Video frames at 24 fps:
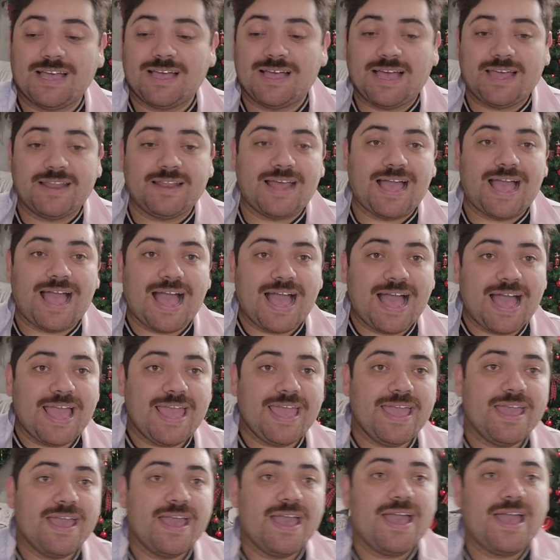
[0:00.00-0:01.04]
and
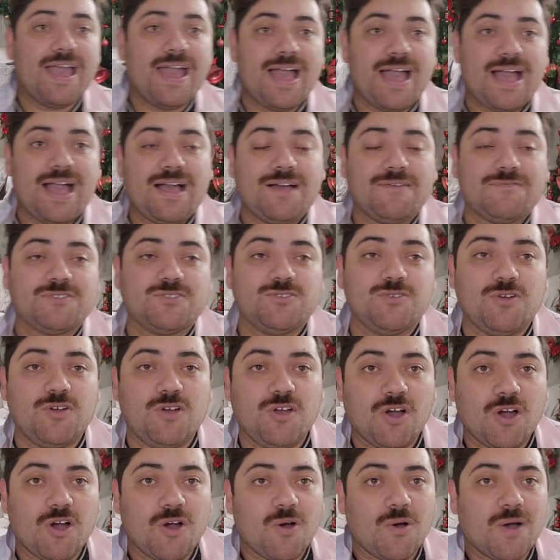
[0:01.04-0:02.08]
I have to
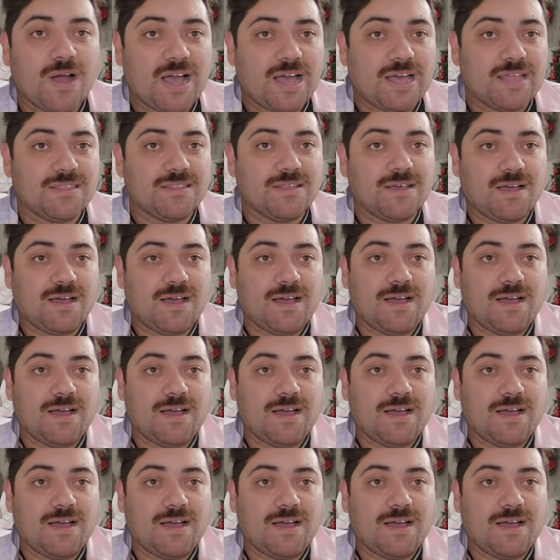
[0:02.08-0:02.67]
go and